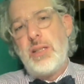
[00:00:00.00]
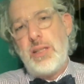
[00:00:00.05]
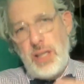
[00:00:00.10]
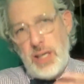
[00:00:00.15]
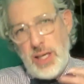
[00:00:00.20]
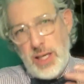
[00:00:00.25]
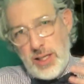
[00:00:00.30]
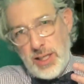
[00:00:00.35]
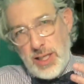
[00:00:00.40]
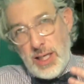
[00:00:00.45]

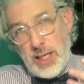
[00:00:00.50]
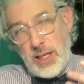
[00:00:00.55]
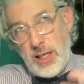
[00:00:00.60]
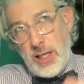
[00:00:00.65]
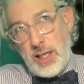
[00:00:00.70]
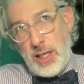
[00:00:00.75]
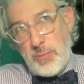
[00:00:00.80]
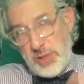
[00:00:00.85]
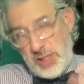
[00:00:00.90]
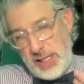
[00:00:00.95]

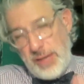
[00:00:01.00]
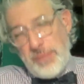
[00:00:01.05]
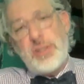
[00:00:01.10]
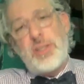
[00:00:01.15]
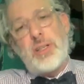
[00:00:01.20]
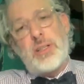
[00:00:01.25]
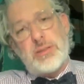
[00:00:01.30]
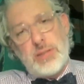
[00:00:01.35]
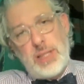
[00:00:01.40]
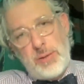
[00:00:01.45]
It was
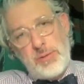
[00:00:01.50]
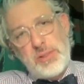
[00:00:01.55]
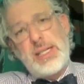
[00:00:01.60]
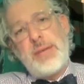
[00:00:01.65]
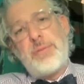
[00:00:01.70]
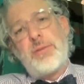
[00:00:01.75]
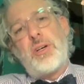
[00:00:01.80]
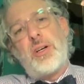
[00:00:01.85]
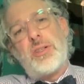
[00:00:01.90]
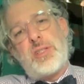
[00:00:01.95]
difficult. It was
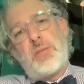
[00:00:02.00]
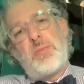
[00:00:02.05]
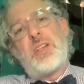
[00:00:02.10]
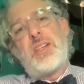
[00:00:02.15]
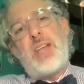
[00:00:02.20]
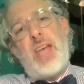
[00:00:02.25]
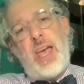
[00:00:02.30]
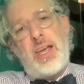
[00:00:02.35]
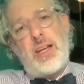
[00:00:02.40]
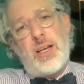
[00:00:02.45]
difficult to
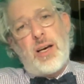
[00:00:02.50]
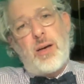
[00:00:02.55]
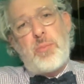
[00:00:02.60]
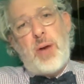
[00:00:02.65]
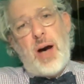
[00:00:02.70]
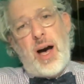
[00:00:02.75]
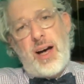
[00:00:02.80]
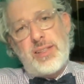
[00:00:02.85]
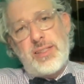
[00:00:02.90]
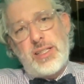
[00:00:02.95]
maintain a
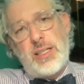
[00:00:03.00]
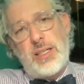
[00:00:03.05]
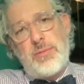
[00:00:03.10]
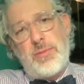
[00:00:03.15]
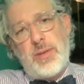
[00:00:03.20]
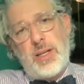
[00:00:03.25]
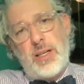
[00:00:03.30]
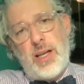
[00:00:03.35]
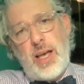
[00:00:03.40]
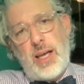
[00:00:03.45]
positive
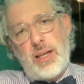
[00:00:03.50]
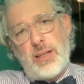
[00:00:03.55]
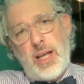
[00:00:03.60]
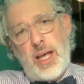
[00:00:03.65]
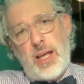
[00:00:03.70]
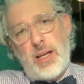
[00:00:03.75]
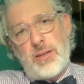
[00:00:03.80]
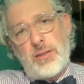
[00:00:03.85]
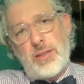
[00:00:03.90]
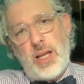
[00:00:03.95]

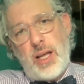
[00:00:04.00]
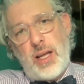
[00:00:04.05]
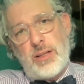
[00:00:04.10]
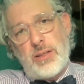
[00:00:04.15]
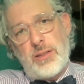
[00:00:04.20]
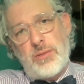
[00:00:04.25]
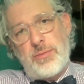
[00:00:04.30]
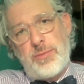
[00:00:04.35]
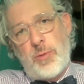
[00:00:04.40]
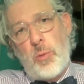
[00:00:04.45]

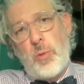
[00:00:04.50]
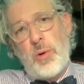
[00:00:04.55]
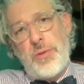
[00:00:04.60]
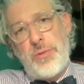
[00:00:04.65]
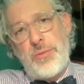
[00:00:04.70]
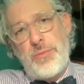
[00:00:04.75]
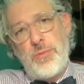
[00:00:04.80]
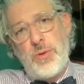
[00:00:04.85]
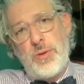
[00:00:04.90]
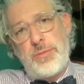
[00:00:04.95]
and
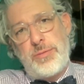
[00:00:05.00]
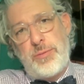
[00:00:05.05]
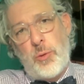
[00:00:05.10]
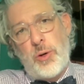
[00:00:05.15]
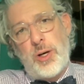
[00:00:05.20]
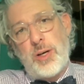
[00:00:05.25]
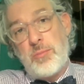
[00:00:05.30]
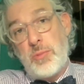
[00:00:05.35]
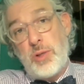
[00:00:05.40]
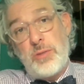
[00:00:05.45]

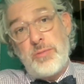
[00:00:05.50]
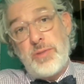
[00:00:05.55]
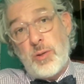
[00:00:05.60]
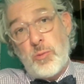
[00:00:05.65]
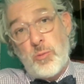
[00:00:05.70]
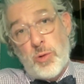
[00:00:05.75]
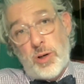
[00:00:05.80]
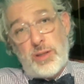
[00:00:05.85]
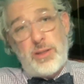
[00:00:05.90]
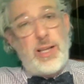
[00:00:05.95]

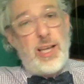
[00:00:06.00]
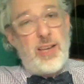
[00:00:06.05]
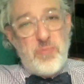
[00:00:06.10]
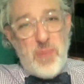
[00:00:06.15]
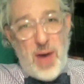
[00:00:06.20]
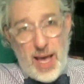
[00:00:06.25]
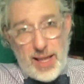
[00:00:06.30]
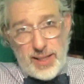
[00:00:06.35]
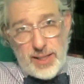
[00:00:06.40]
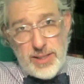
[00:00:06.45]
forward-moving work-life
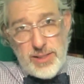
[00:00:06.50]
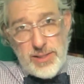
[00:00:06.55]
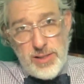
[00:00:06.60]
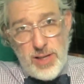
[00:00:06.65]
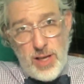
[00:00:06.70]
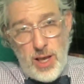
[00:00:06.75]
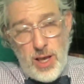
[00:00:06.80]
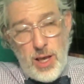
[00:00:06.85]
balance.